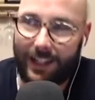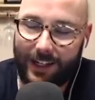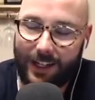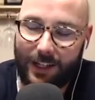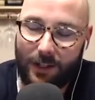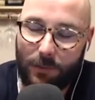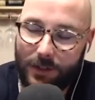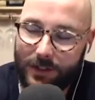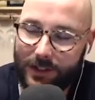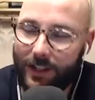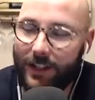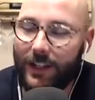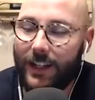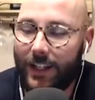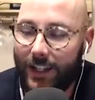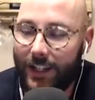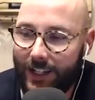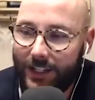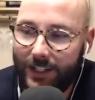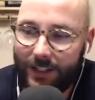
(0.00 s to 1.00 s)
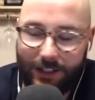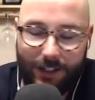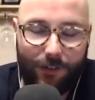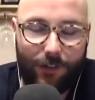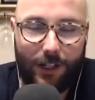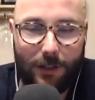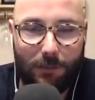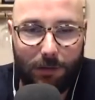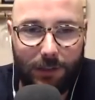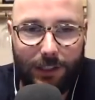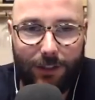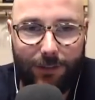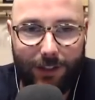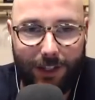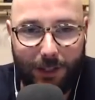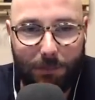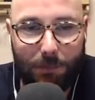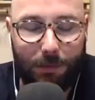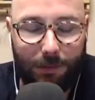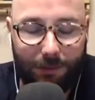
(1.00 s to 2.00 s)
get the words out. You're never going to believe
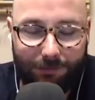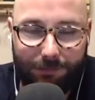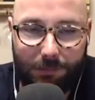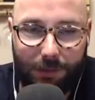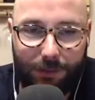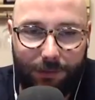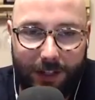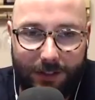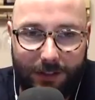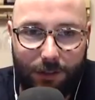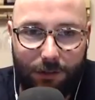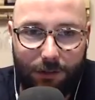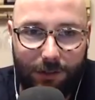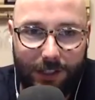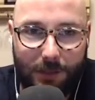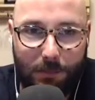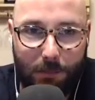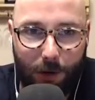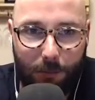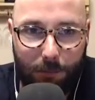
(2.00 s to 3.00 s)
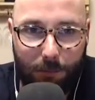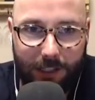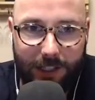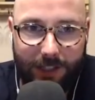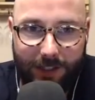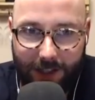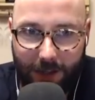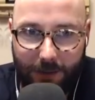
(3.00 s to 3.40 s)
this. Professor Green's bought blades." And I